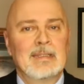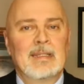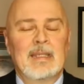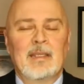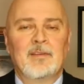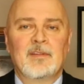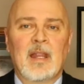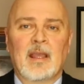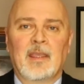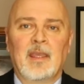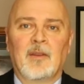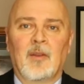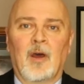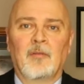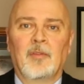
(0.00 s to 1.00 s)
He's not
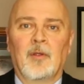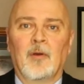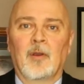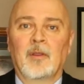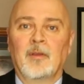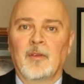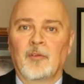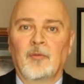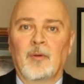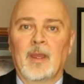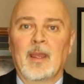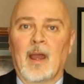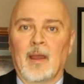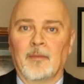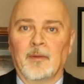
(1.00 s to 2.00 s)
getting off the hook this
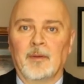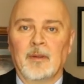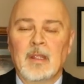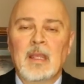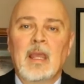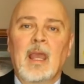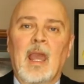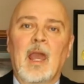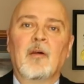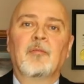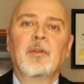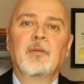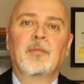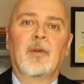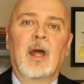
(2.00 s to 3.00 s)
way either.
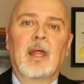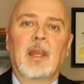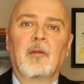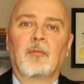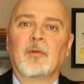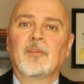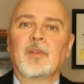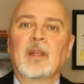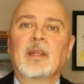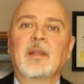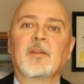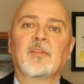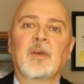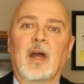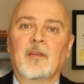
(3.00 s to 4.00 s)
Every Friday we're setting
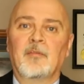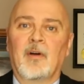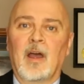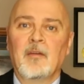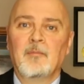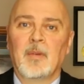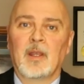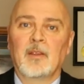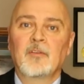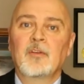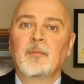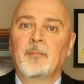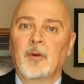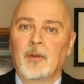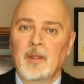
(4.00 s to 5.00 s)
aside 5 minutes
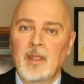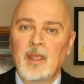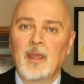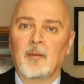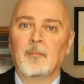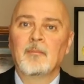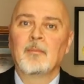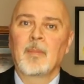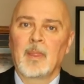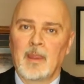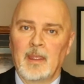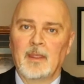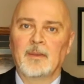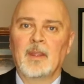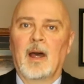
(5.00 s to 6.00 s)
to put him
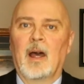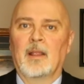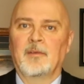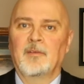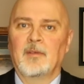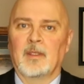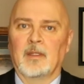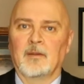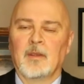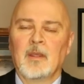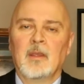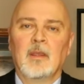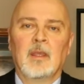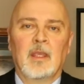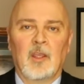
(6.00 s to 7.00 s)
in the hot seat.
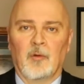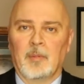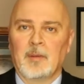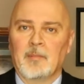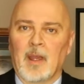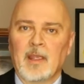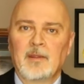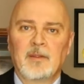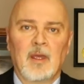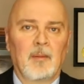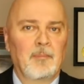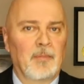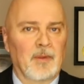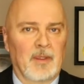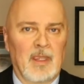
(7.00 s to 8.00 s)
He'll be mic'd
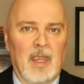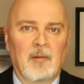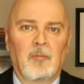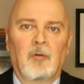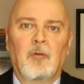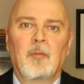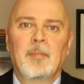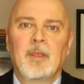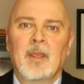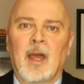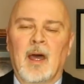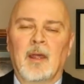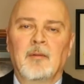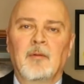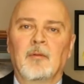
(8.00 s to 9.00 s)
up, the camera will be
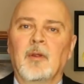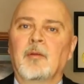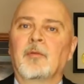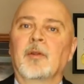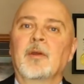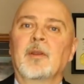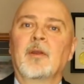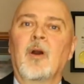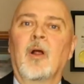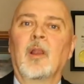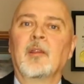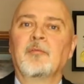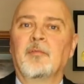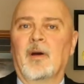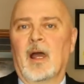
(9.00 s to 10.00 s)
on, and we're going to call
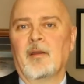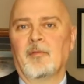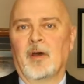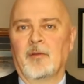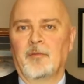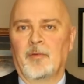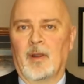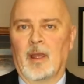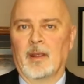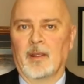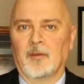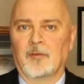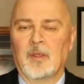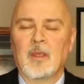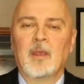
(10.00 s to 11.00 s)
it 5 on
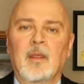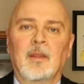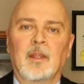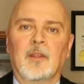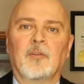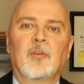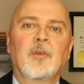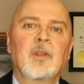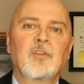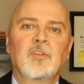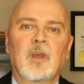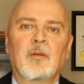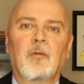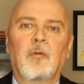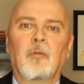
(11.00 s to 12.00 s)
Fridays. The Attorney
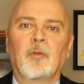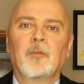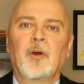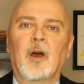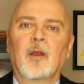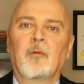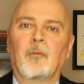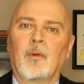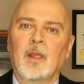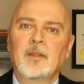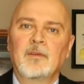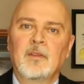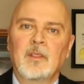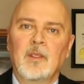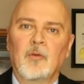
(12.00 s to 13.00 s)
General will talk
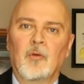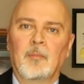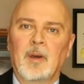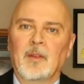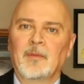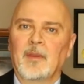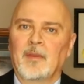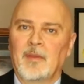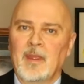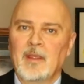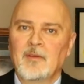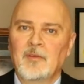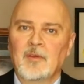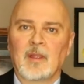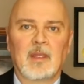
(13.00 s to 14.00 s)
right to you about the
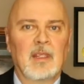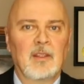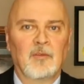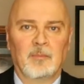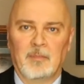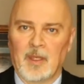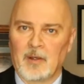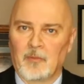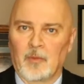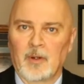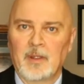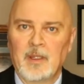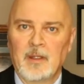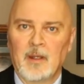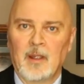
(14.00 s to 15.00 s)
things that he's been
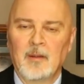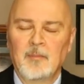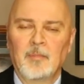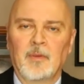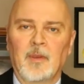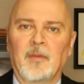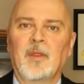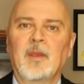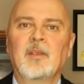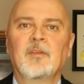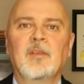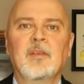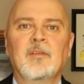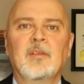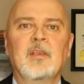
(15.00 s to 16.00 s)
working on, the things
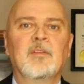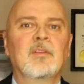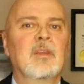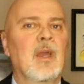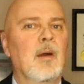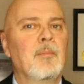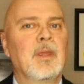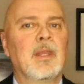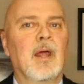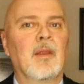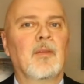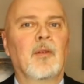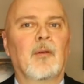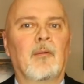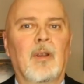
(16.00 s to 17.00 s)
he sees coming on
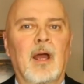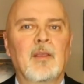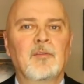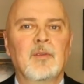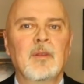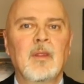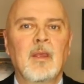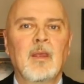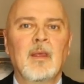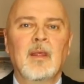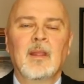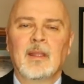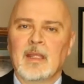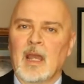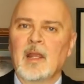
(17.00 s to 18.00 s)
the horizon,
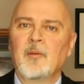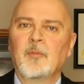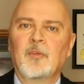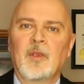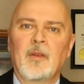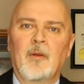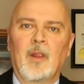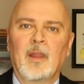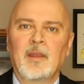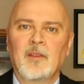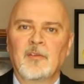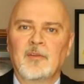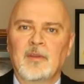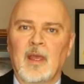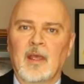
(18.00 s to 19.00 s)
the items that are on
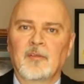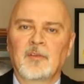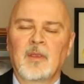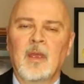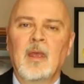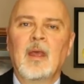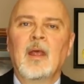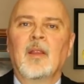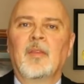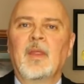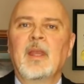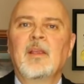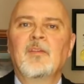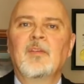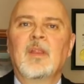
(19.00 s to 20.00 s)
his desk,
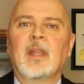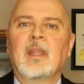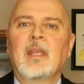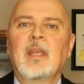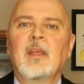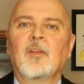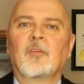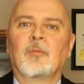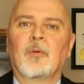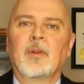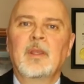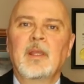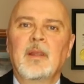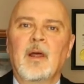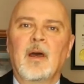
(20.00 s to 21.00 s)
things that he is
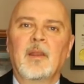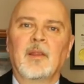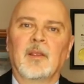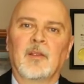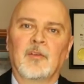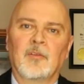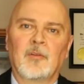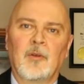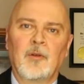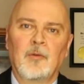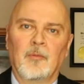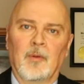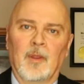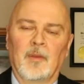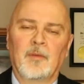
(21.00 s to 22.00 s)
working on and
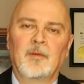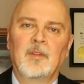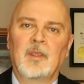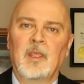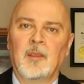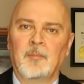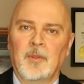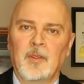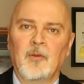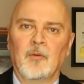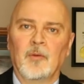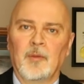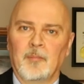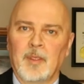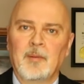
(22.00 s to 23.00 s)
concerned with to keep
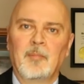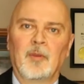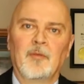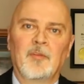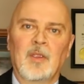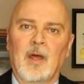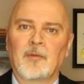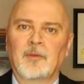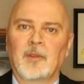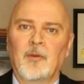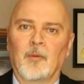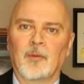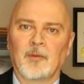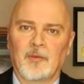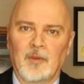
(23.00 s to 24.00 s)
you, the people of South
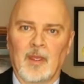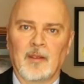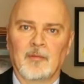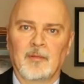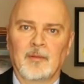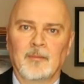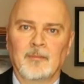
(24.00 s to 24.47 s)
Dakota, safe.